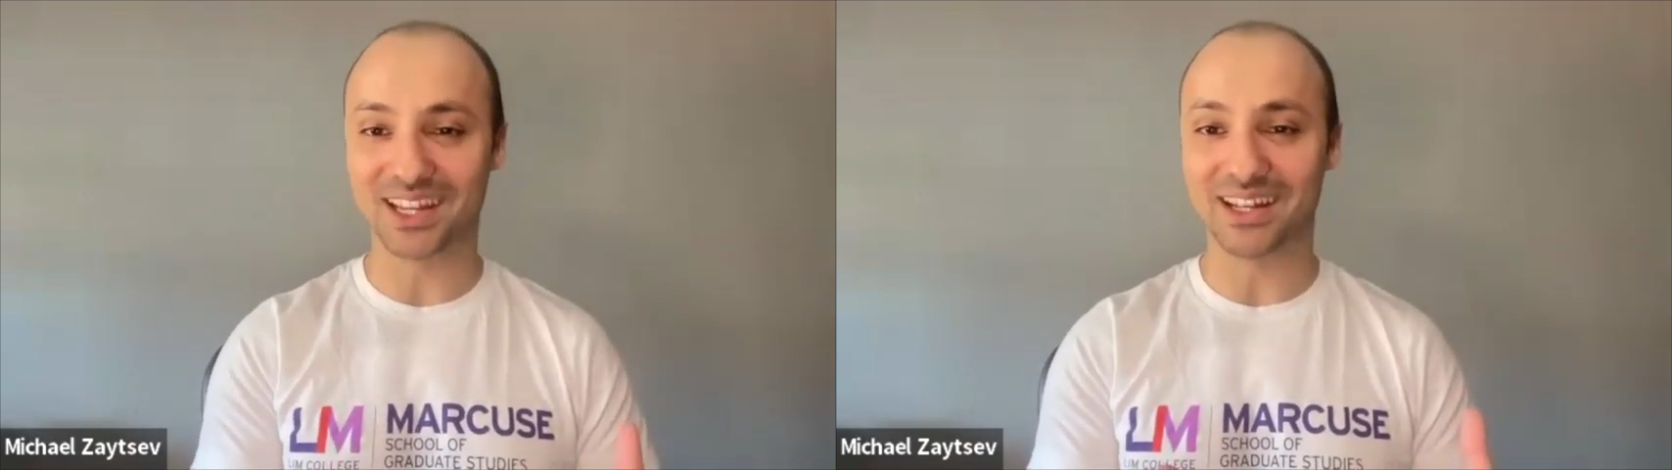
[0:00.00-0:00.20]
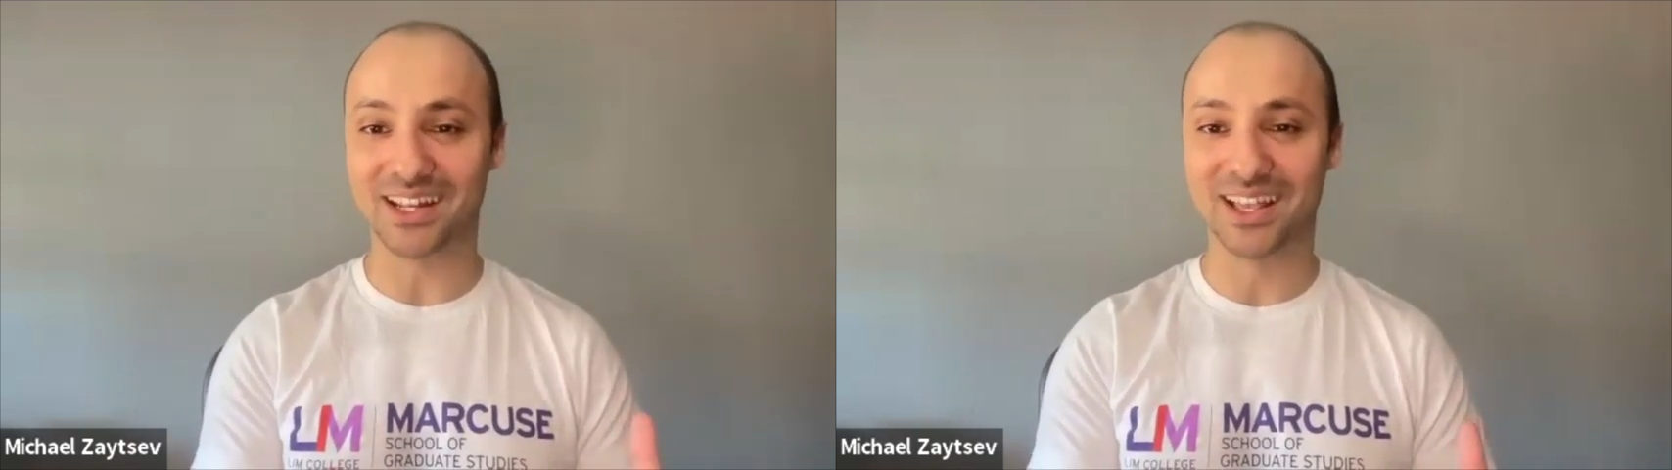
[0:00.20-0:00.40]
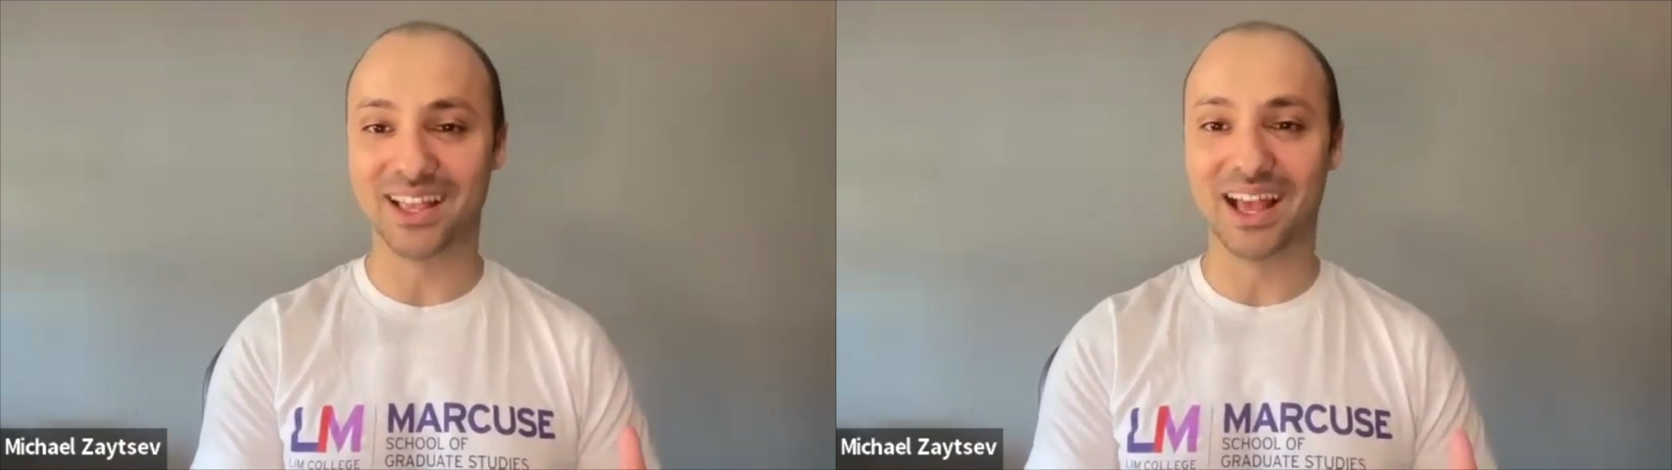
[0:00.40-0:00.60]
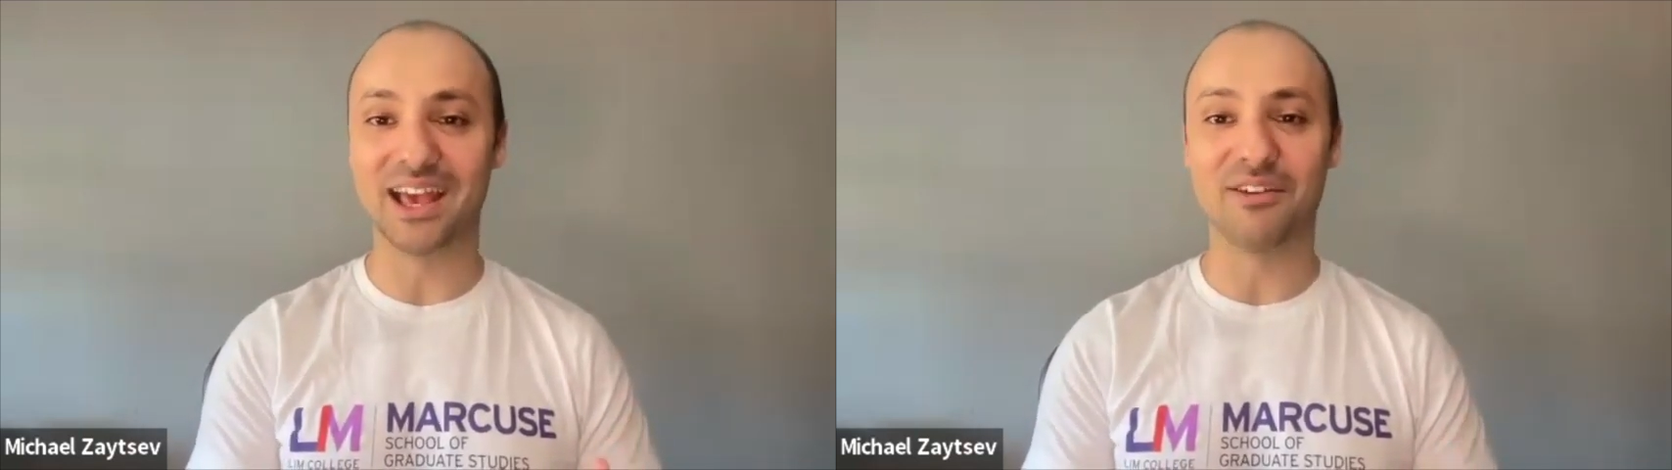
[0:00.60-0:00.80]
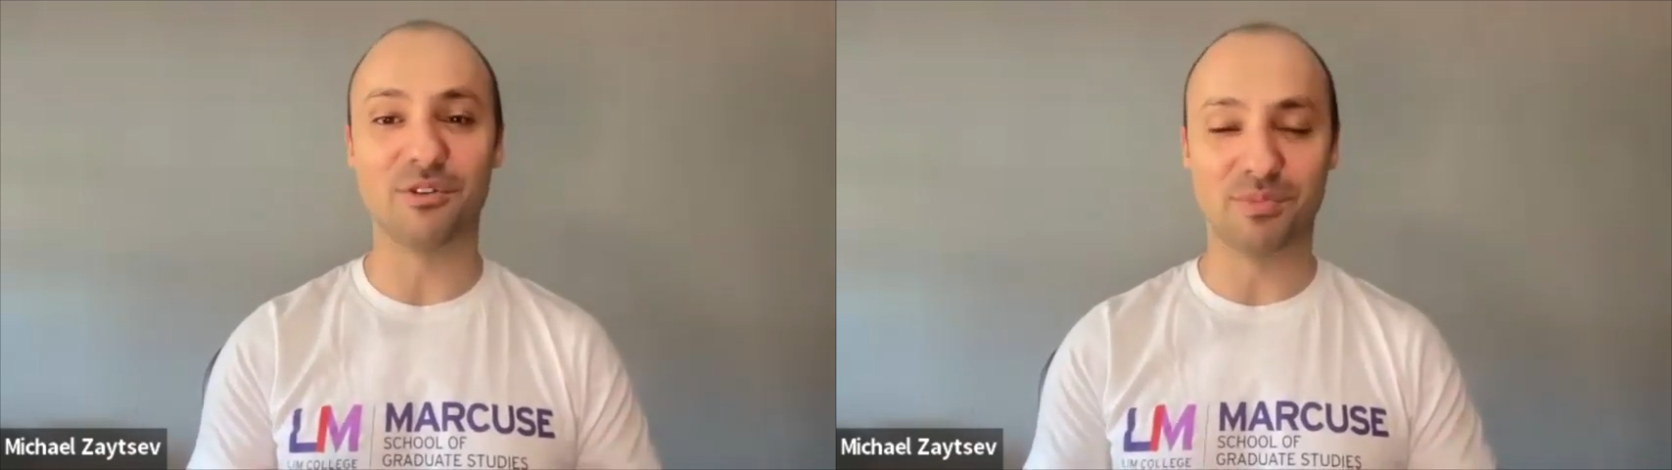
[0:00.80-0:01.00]
And
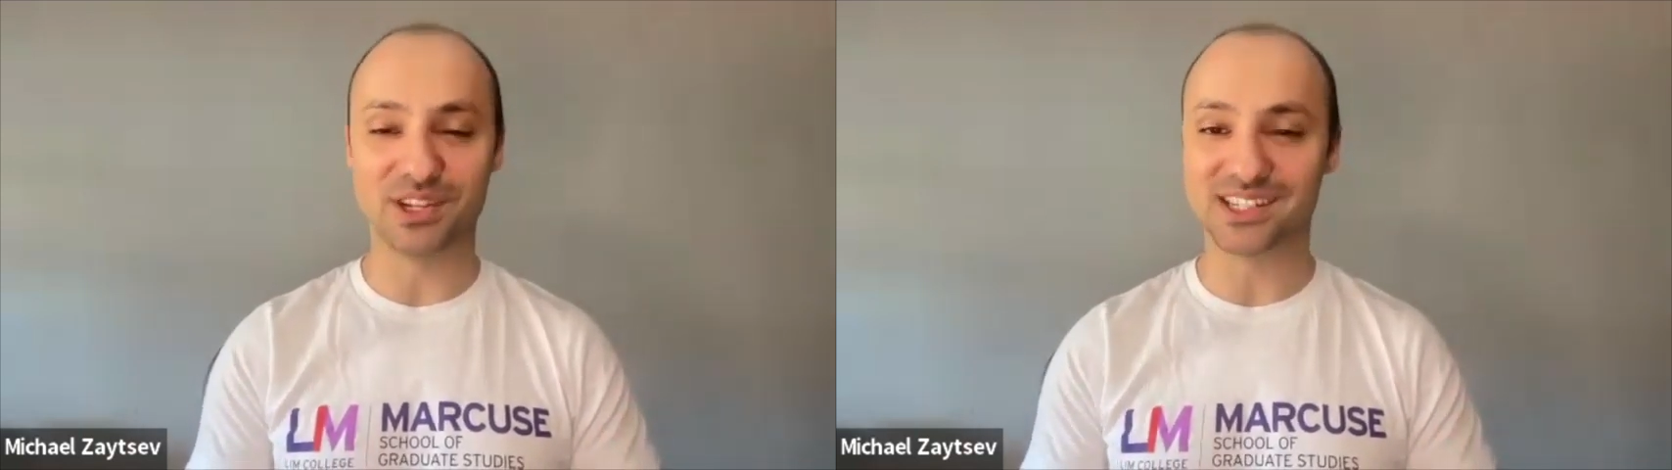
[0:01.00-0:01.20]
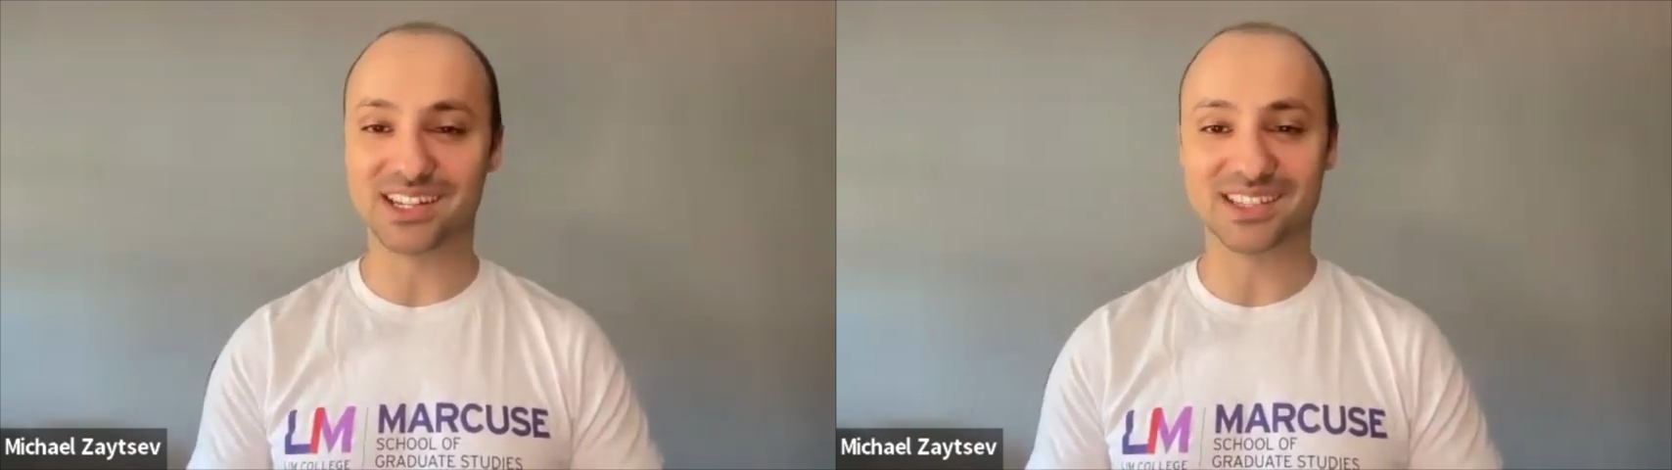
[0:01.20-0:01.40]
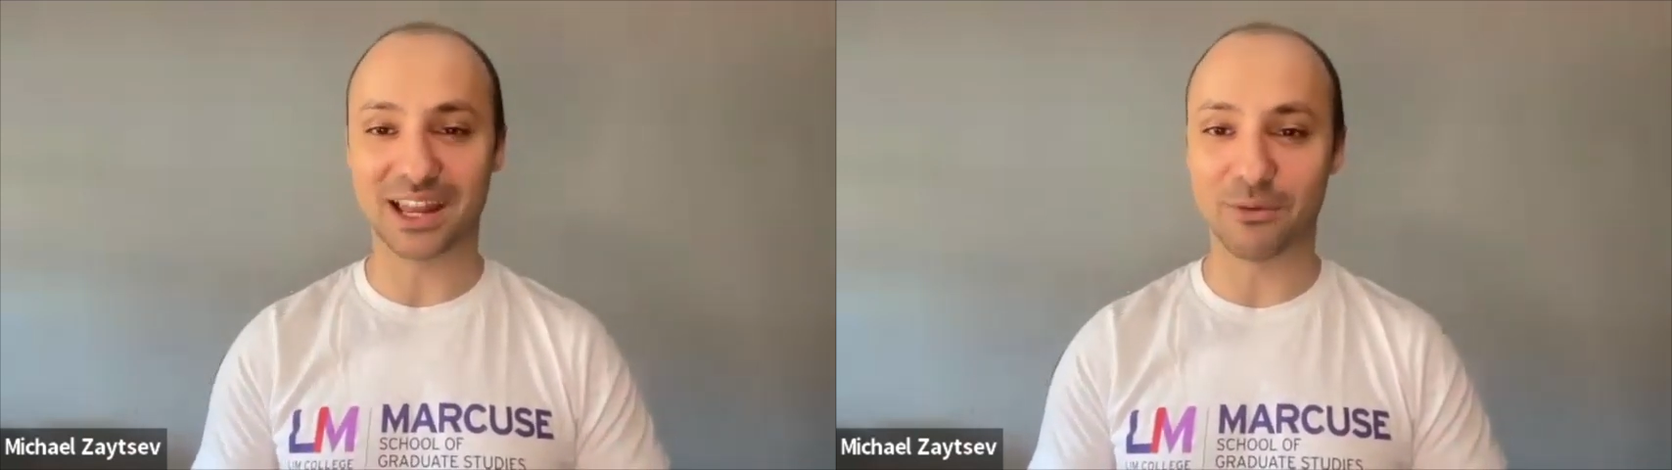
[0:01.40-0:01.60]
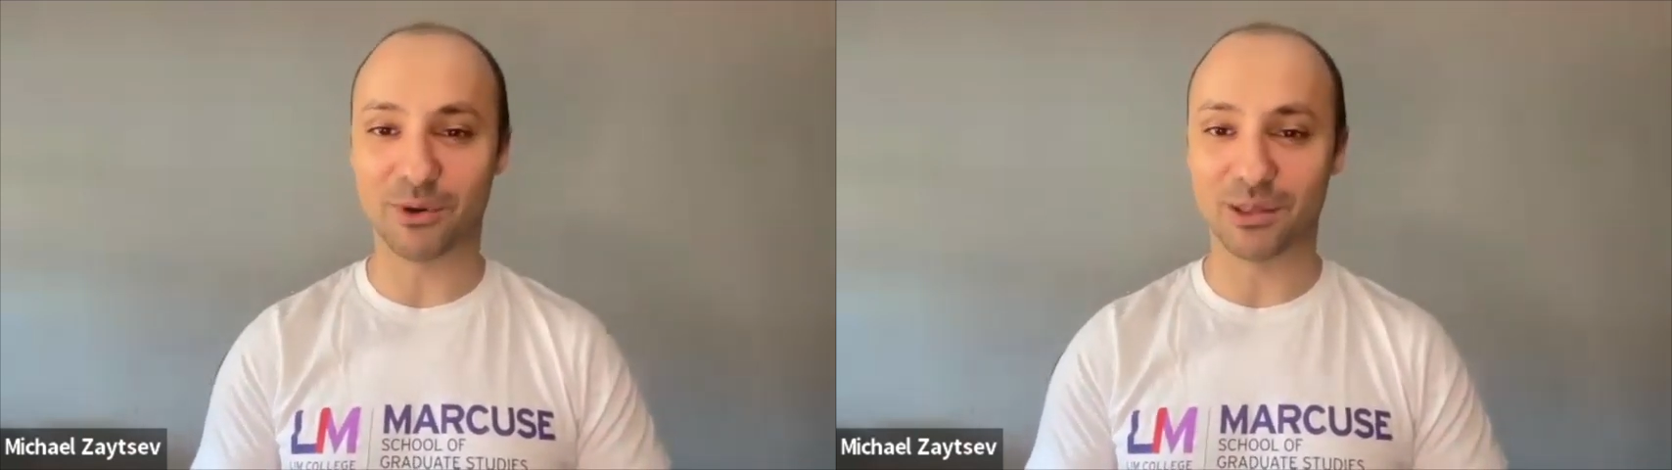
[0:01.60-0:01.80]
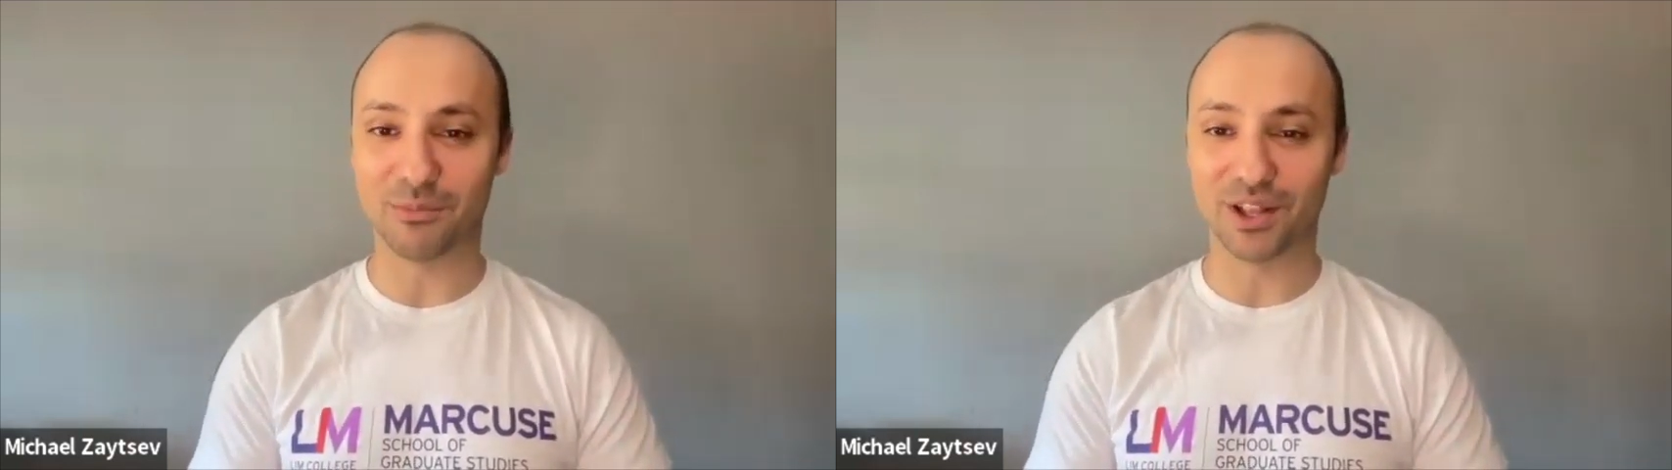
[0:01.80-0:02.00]
I have a business that I
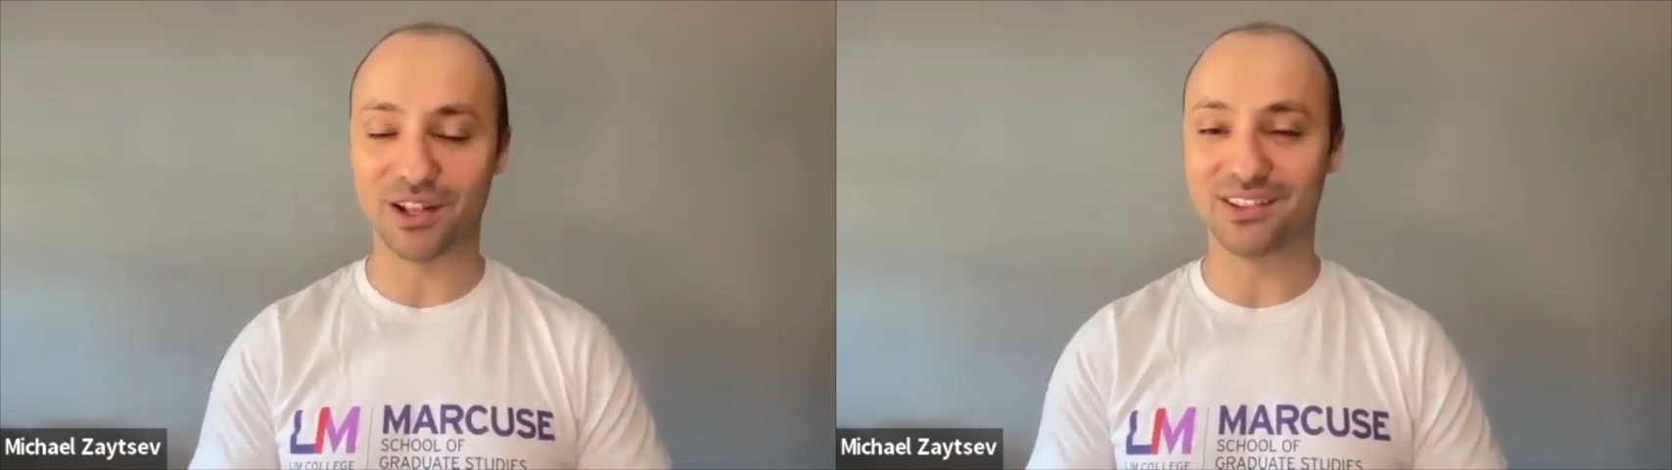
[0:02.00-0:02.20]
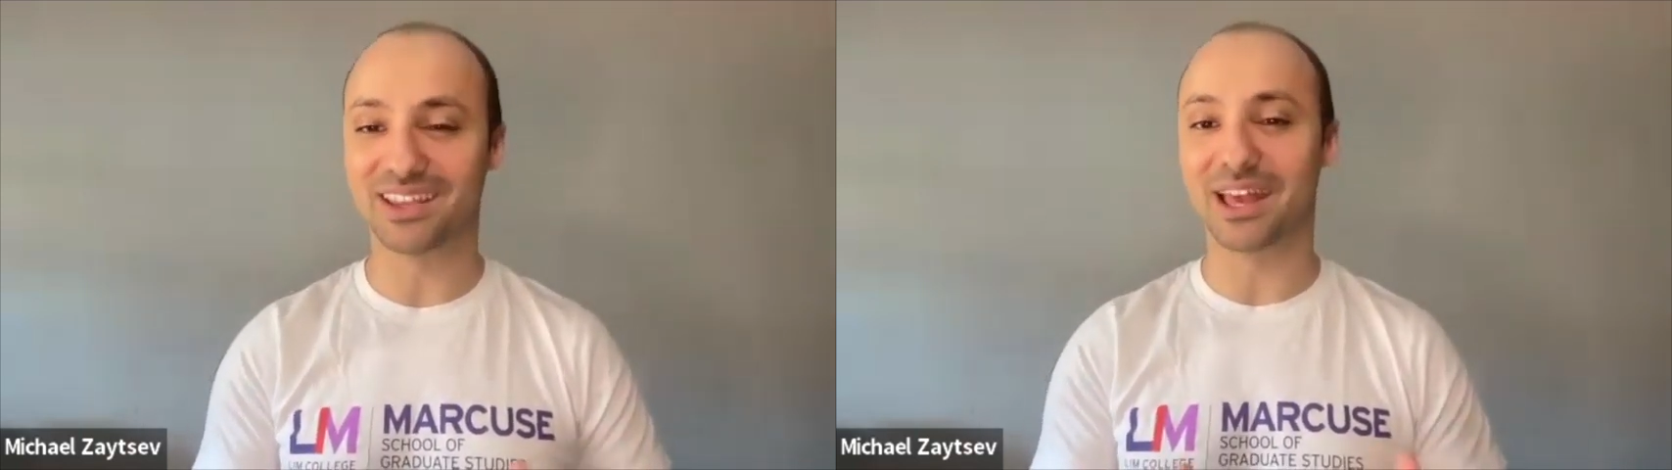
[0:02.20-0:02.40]
want to build.